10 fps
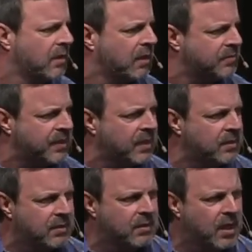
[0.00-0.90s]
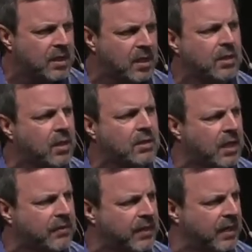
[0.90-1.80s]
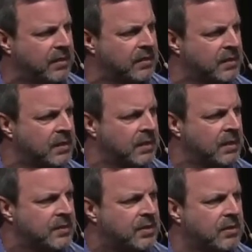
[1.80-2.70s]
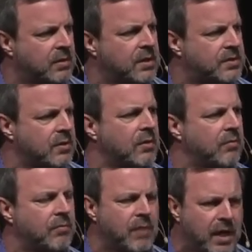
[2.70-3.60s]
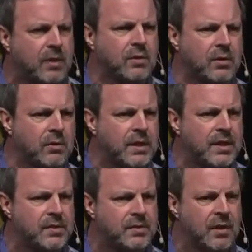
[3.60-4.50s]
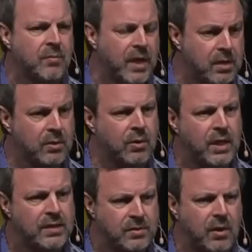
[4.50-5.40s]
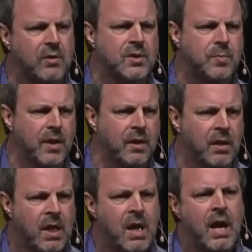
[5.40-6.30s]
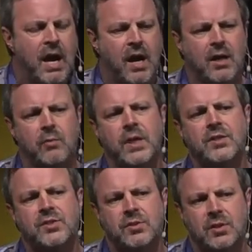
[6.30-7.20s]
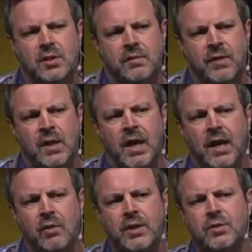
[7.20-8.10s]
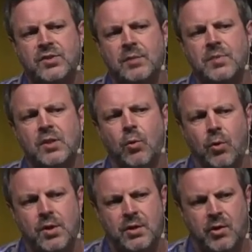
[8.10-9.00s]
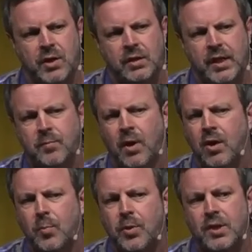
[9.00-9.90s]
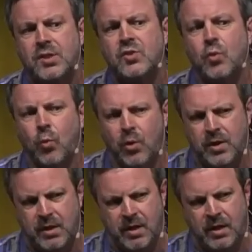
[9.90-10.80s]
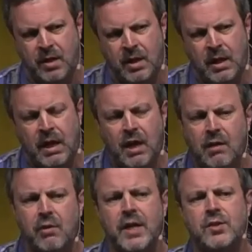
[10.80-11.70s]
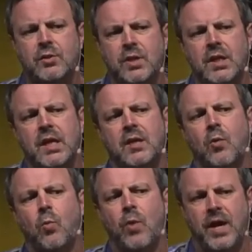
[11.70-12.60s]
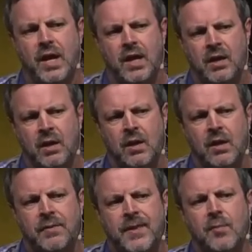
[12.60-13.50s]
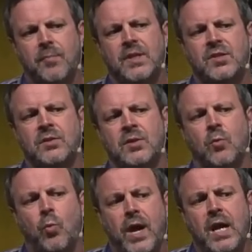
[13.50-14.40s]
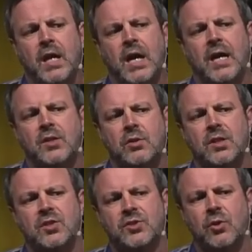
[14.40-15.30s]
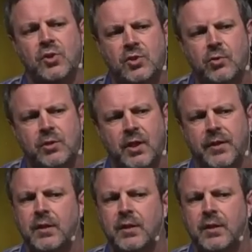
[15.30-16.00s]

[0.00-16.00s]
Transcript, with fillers: You know what I'm saying? You're not going to look like that. So, so my goal is, my goal has always been, how do I serve? How do I do something ordinary? Like auto parts is ordinary. How do I do it in a way that is the way I do it is so extraordinary.